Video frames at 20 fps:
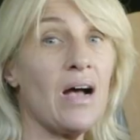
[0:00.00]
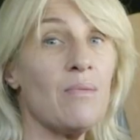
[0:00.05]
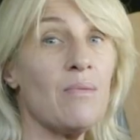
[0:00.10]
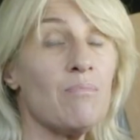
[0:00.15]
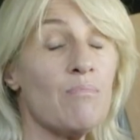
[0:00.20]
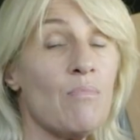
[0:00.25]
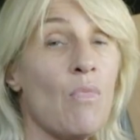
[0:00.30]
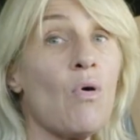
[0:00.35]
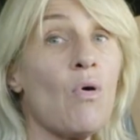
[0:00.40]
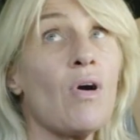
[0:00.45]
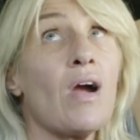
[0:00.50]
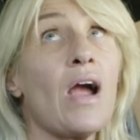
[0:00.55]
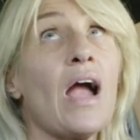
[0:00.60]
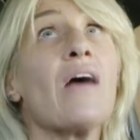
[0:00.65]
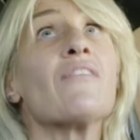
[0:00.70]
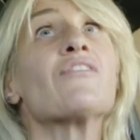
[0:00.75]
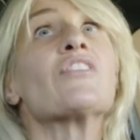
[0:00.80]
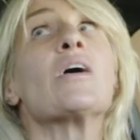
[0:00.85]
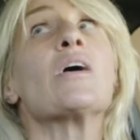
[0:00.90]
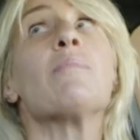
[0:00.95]
more
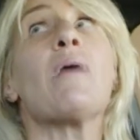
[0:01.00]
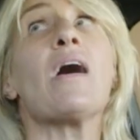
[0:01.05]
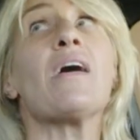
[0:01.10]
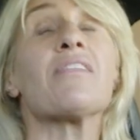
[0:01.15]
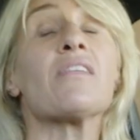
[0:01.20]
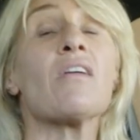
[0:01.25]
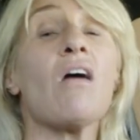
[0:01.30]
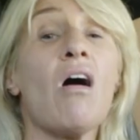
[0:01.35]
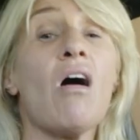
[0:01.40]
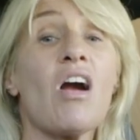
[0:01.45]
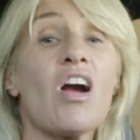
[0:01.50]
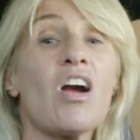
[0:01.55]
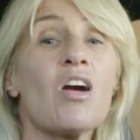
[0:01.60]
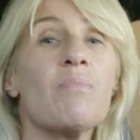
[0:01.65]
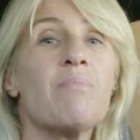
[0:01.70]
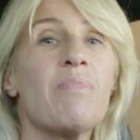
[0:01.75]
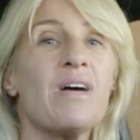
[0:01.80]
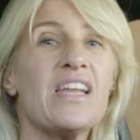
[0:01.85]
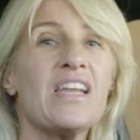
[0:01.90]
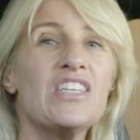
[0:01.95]
after I bought the car,
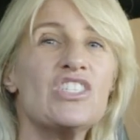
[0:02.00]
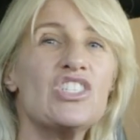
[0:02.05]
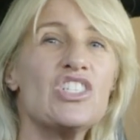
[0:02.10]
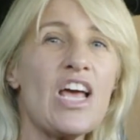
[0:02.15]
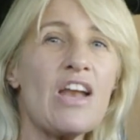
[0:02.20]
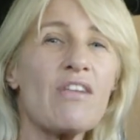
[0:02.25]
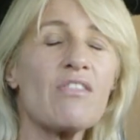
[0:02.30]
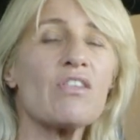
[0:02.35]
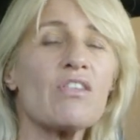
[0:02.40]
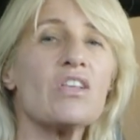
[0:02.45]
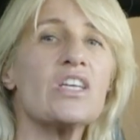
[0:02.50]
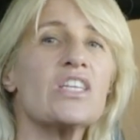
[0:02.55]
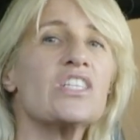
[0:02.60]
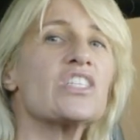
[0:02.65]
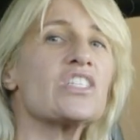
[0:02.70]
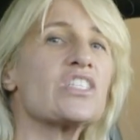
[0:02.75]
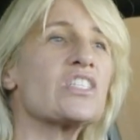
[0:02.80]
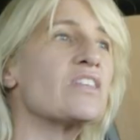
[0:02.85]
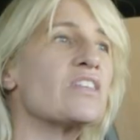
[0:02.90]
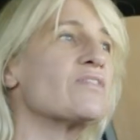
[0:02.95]
but in general, it
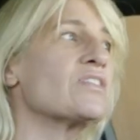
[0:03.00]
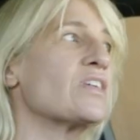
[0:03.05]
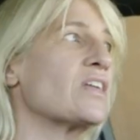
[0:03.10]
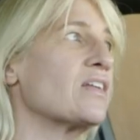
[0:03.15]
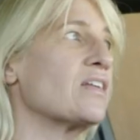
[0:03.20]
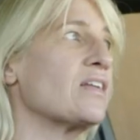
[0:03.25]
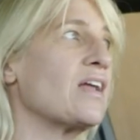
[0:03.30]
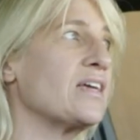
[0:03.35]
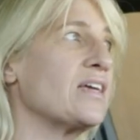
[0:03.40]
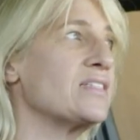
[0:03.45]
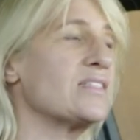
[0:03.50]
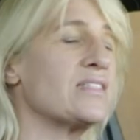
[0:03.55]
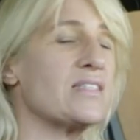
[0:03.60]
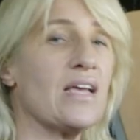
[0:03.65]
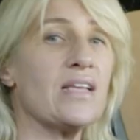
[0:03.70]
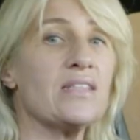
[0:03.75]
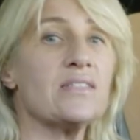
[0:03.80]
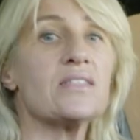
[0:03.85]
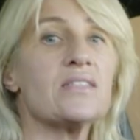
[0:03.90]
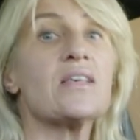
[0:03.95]
just gives it a nice
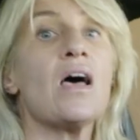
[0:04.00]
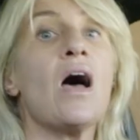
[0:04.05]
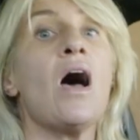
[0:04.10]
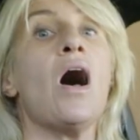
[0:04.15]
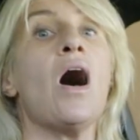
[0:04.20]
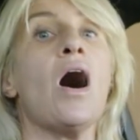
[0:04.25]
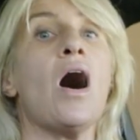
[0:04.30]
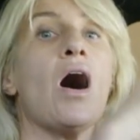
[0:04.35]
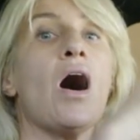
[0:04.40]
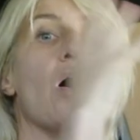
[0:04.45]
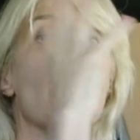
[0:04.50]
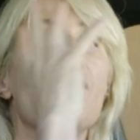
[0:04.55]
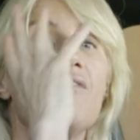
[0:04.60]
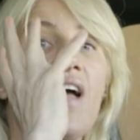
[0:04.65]
sense of